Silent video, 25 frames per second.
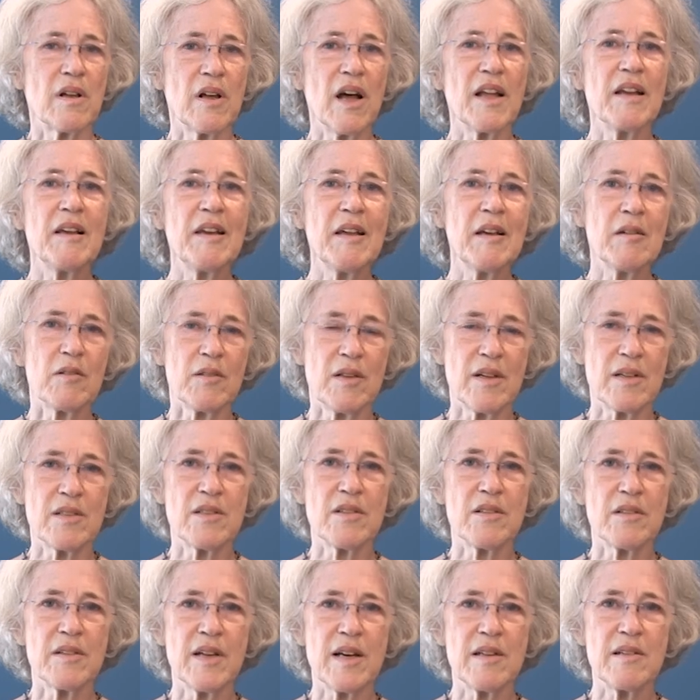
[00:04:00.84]
illegal
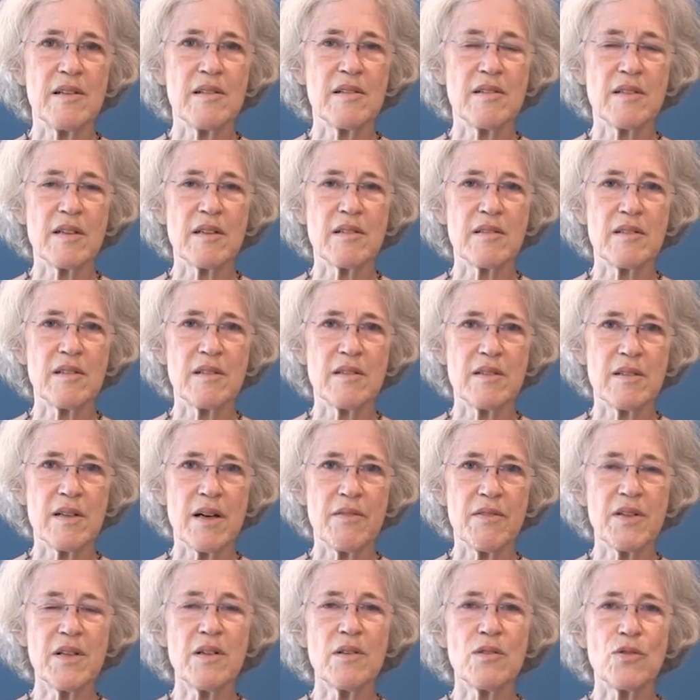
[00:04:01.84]
until
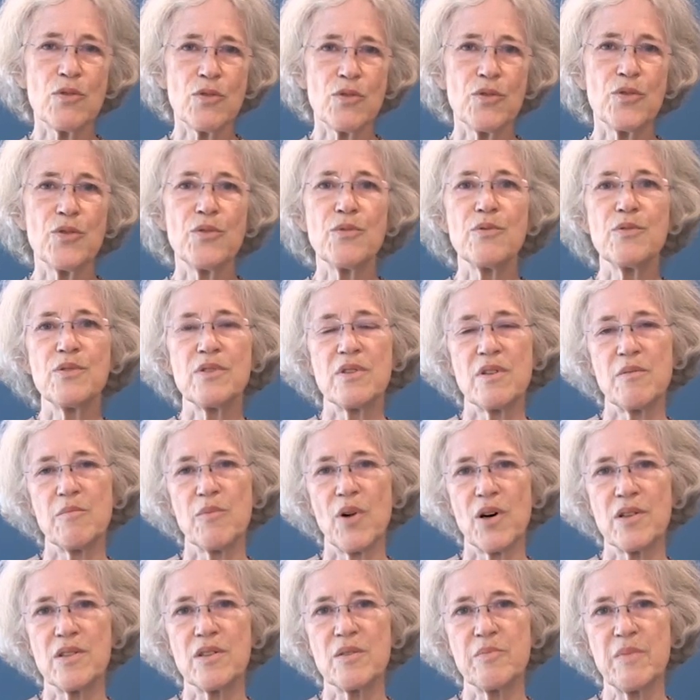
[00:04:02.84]
1967 to use
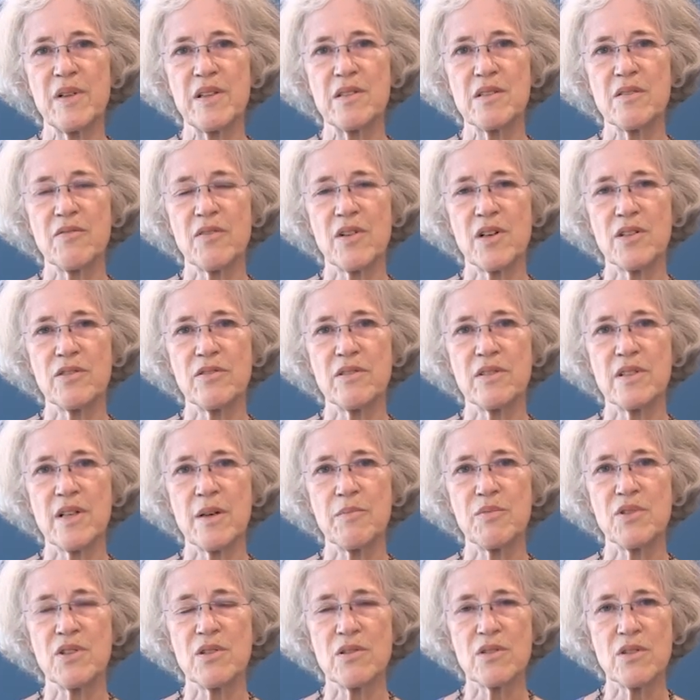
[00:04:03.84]
modern means of
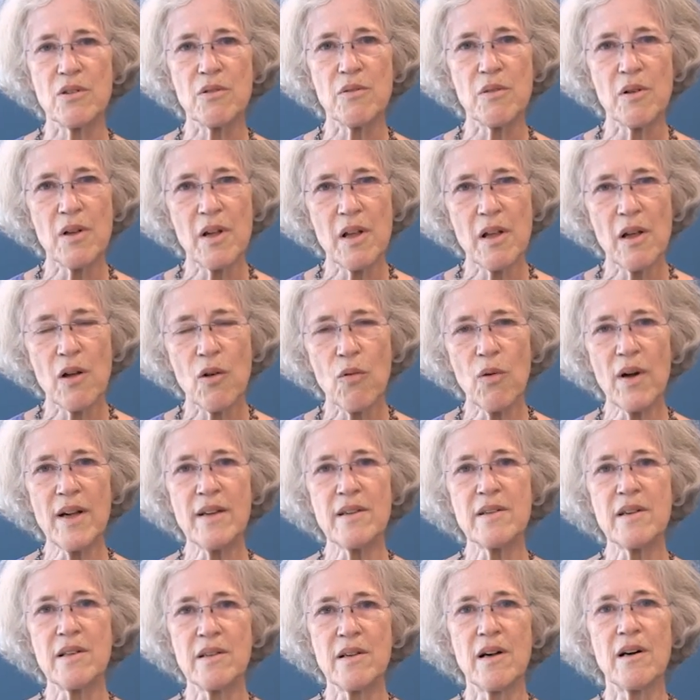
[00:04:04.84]
contraception. So
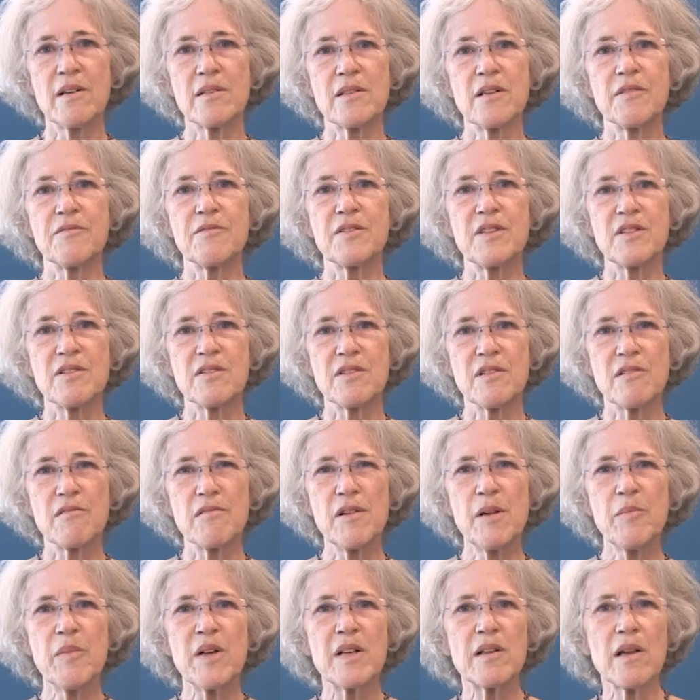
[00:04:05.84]
quite a lot of
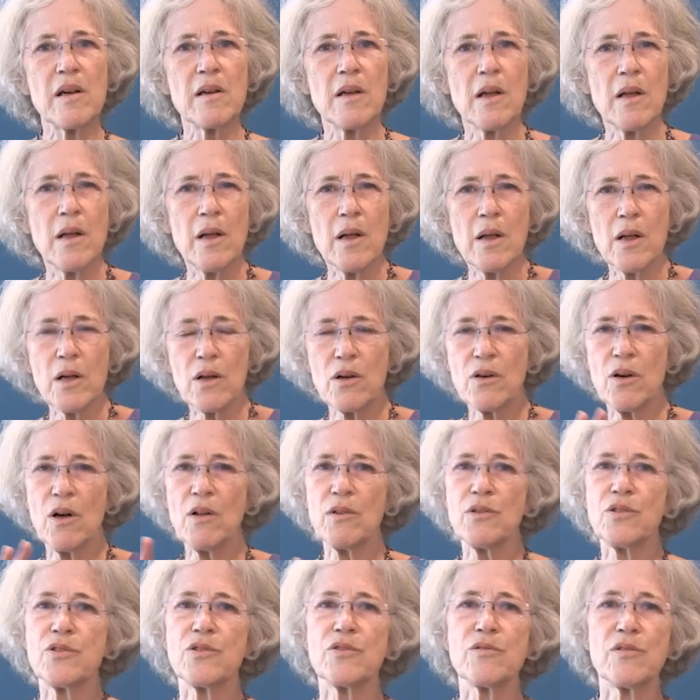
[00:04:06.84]
disagreement and
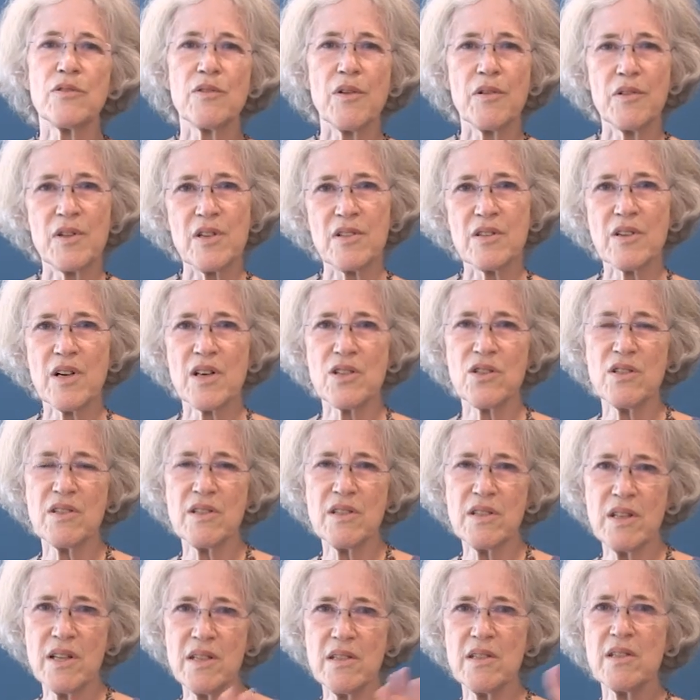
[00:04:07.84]
cultural
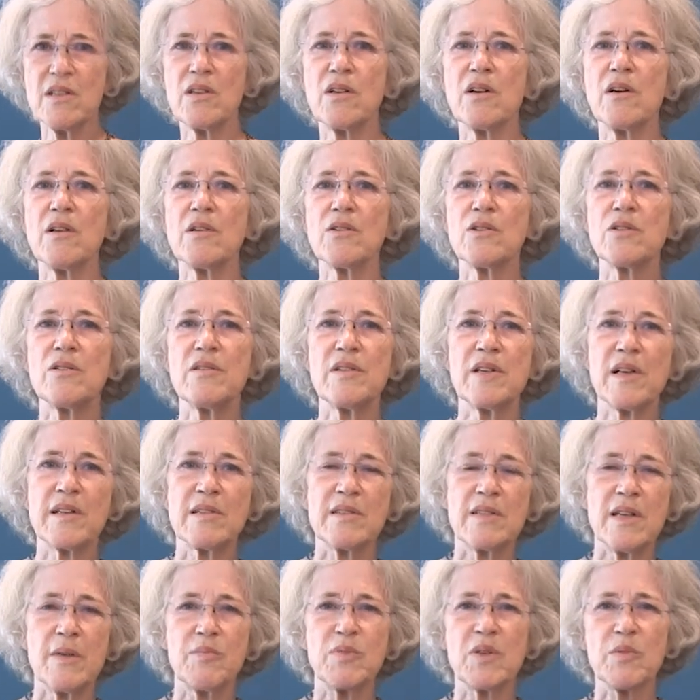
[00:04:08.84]
discussions. Is it culturally
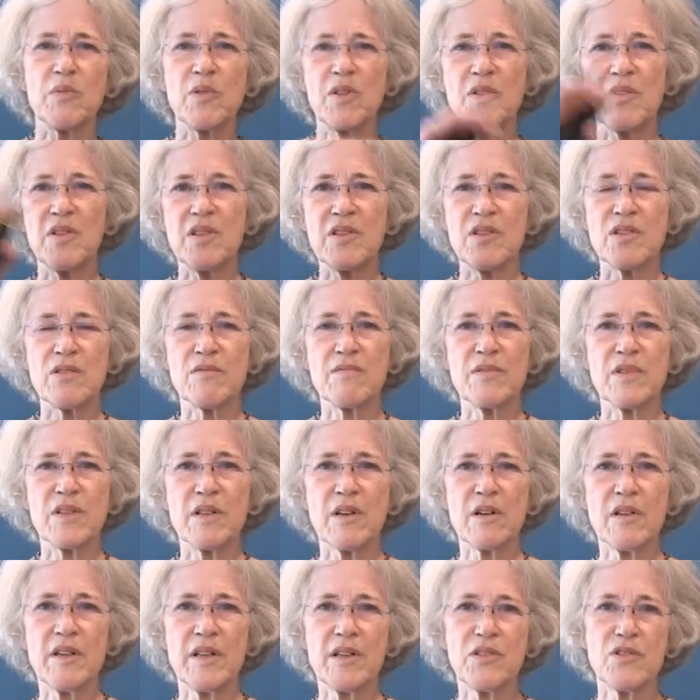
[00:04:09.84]
acceptable, this
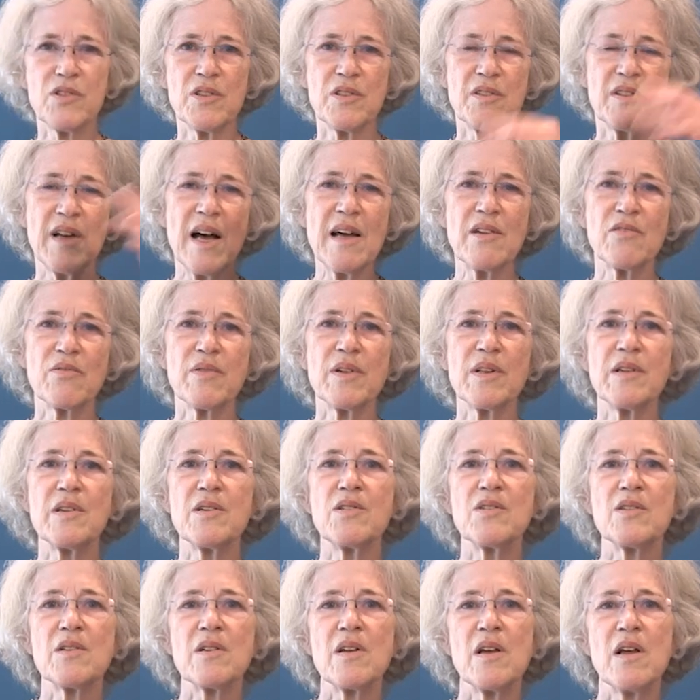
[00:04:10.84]
religion, that
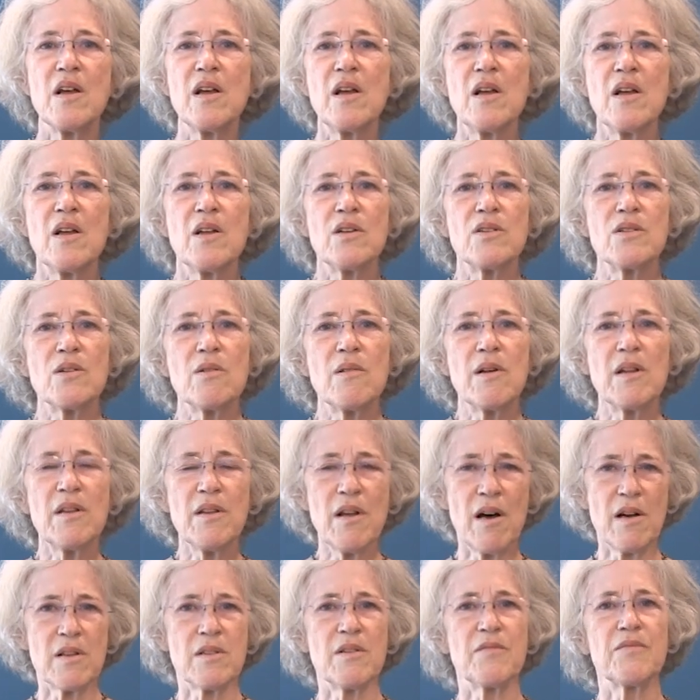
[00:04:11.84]
religion? So a
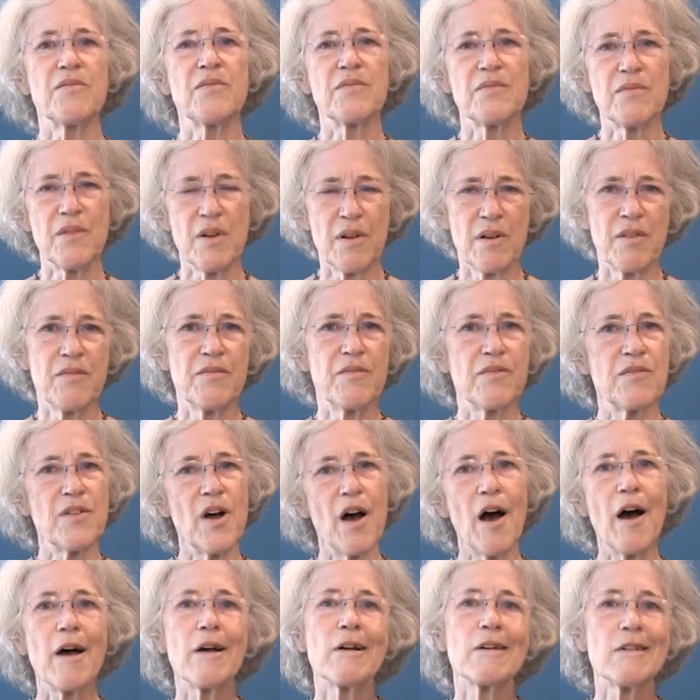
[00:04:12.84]
lot of
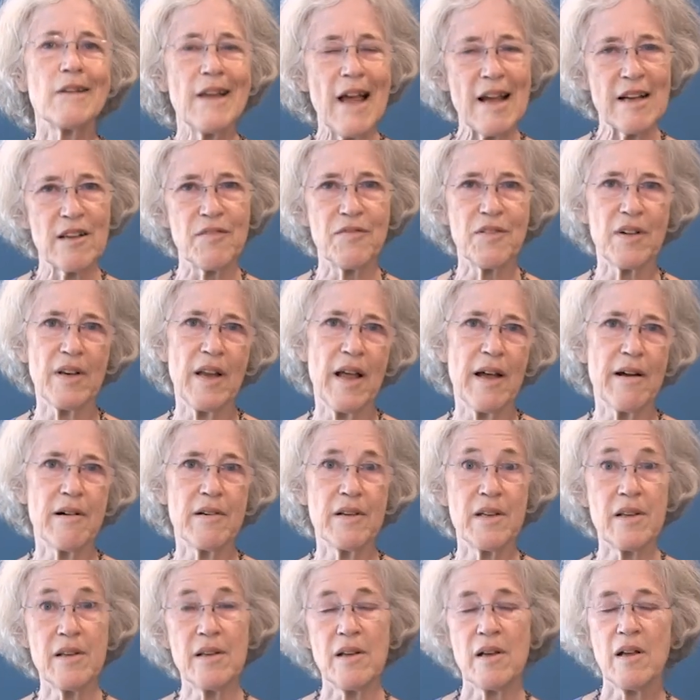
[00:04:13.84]
lack of
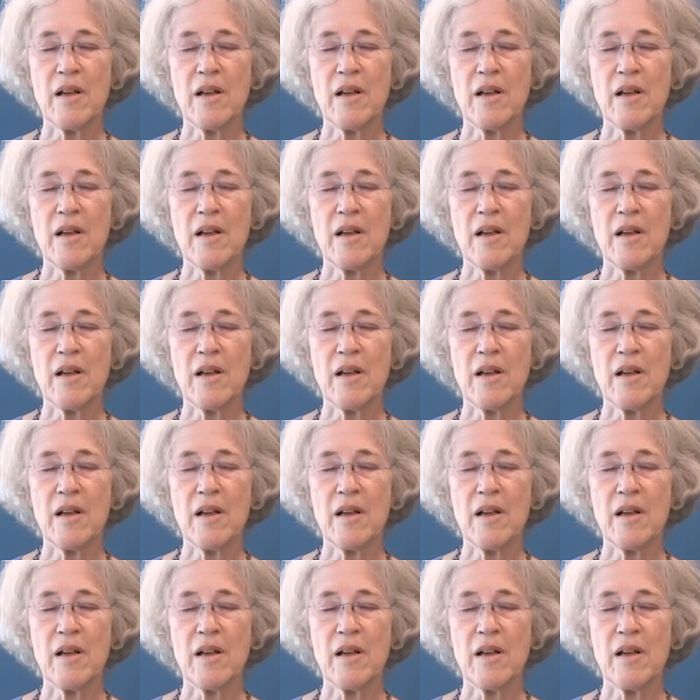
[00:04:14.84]
clarity